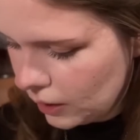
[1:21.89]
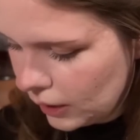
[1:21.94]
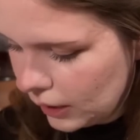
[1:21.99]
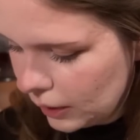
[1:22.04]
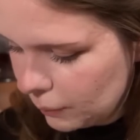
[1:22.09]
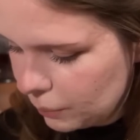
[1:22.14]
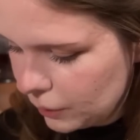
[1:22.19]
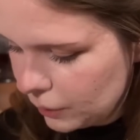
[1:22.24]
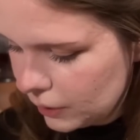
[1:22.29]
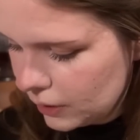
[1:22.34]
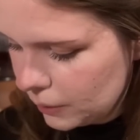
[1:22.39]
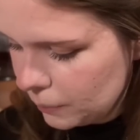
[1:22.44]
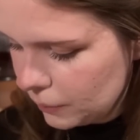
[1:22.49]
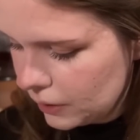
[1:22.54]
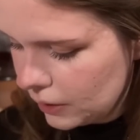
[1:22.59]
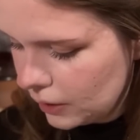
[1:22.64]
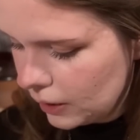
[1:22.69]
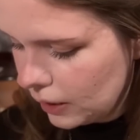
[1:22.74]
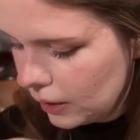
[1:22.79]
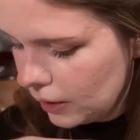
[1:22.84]
I put them
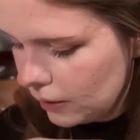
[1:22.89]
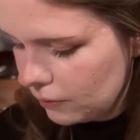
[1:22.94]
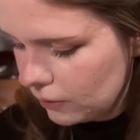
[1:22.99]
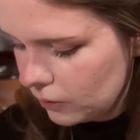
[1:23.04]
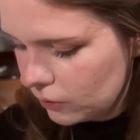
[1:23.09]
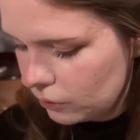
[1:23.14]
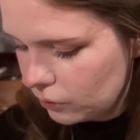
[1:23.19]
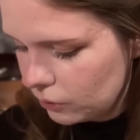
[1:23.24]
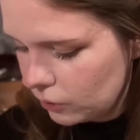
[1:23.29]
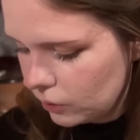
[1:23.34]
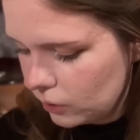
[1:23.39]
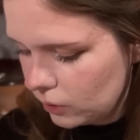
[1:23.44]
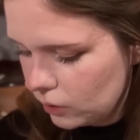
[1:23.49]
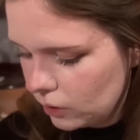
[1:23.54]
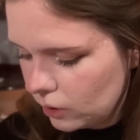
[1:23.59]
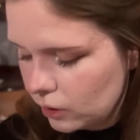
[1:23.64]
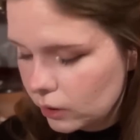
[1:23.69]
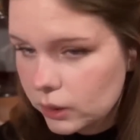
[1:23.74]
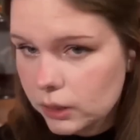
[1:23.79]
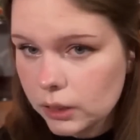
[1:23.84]
in the oven for a
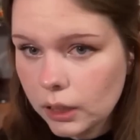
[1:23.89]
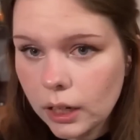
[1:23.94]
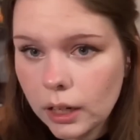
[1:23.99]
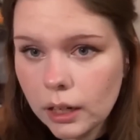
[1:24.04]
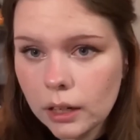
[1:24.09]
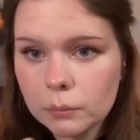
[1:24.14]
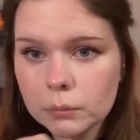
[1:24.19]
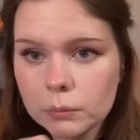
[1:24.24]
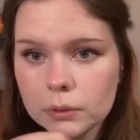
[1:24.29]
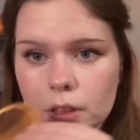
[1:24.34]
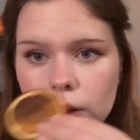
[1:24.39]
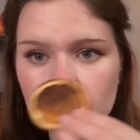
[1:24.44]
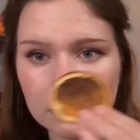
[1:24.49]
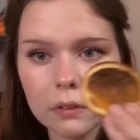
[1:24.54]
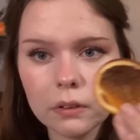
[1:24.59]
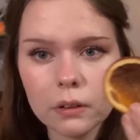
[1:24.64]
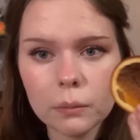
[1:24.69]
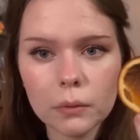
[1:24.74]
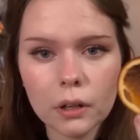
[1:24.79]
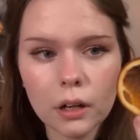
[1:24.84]
long time. Some
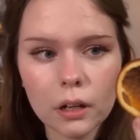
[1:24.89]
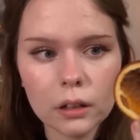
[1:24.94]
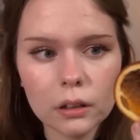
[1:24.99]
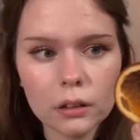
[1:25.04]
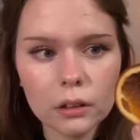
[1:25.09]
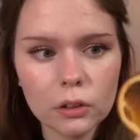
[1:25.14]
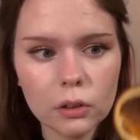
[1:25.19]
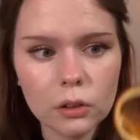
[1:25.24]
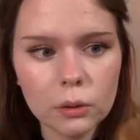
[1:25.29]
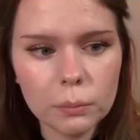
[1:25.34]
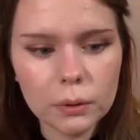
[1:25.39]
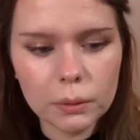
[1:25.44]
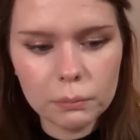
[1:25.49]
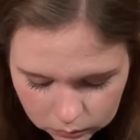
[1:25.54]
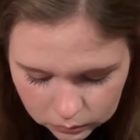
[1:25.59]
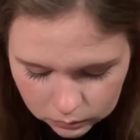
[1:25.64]
of them got a little bit